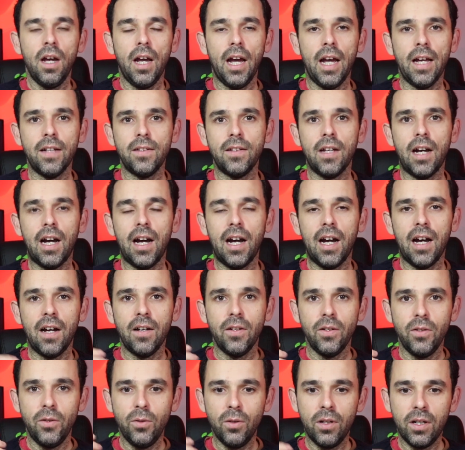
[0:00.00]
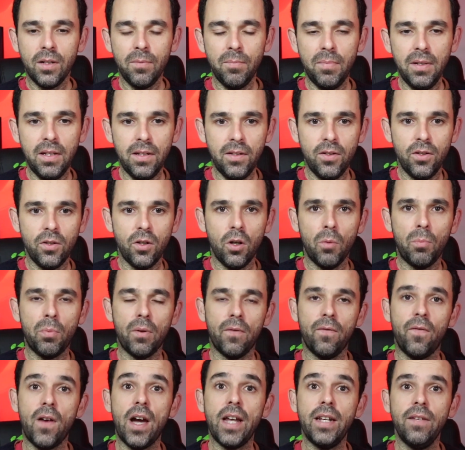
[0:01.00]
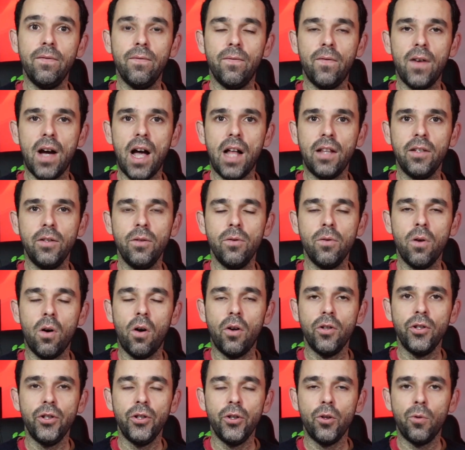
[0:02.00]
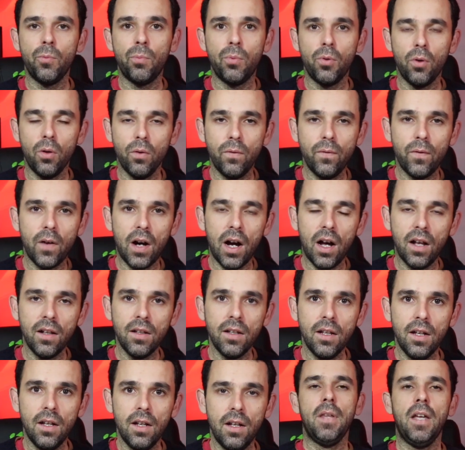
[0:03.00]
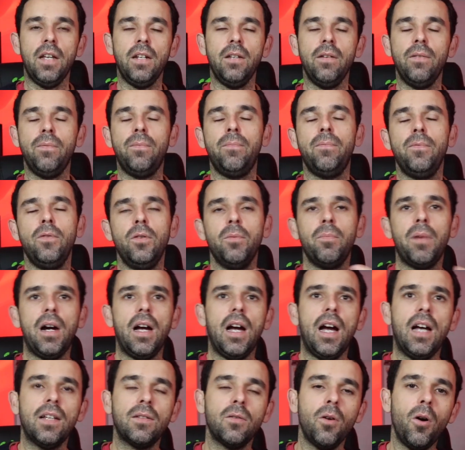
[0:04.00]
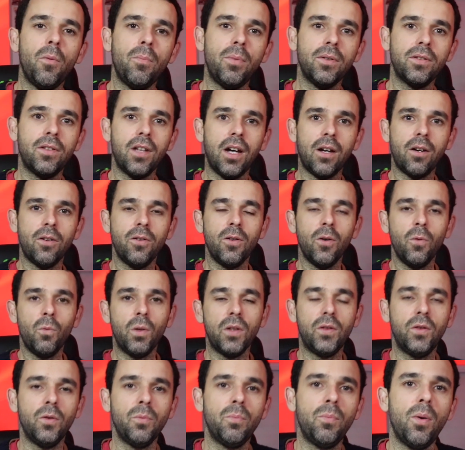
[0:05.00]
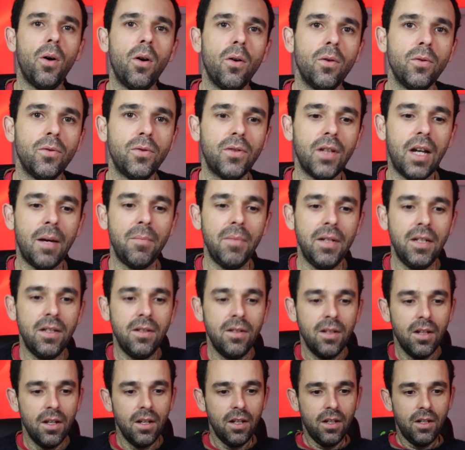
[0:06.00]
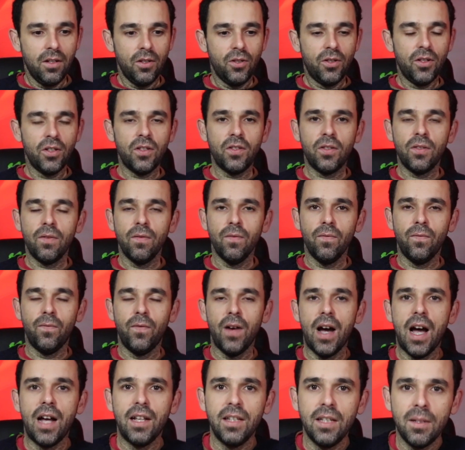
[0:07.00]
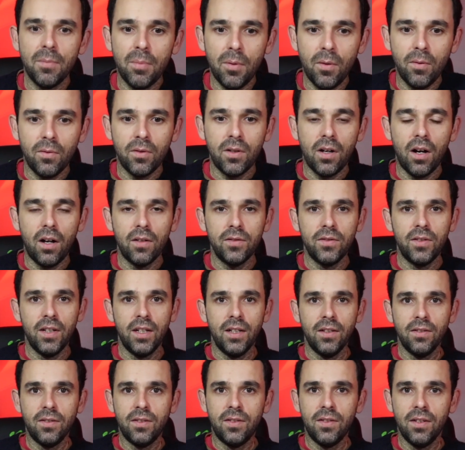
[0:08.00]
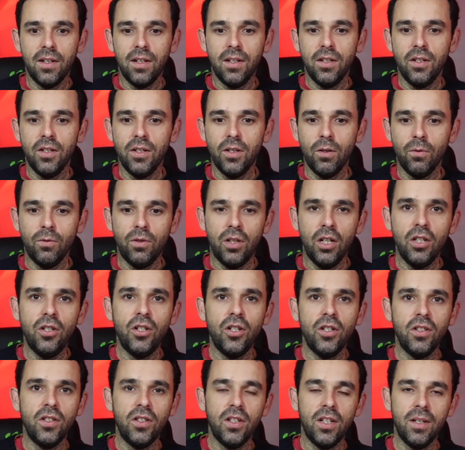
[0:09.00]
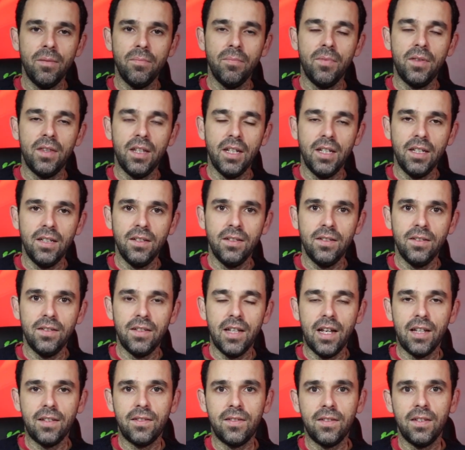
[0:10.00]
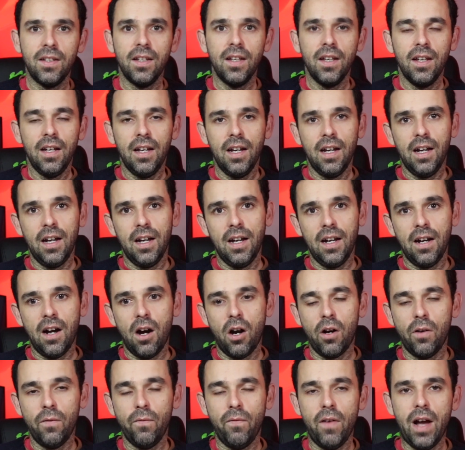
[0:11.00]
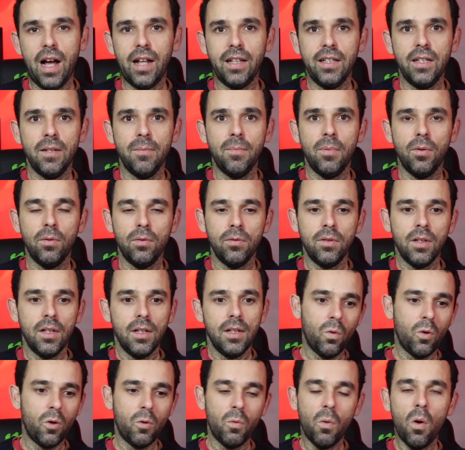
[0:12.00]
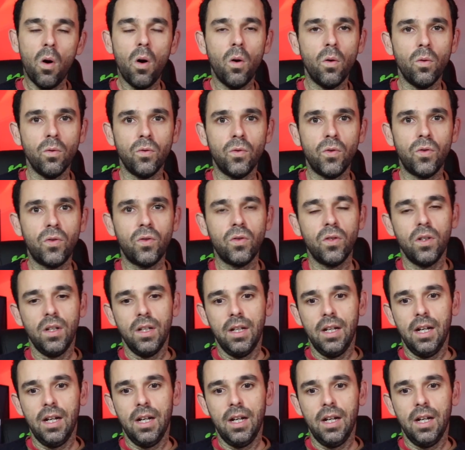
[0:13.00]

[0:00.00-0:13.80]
and you can be, you know, providing value on your profile. And if you might ask, oh, but I don't know what to post. I mean, just valuable content, you know, teaching them things that are valuable, quotes,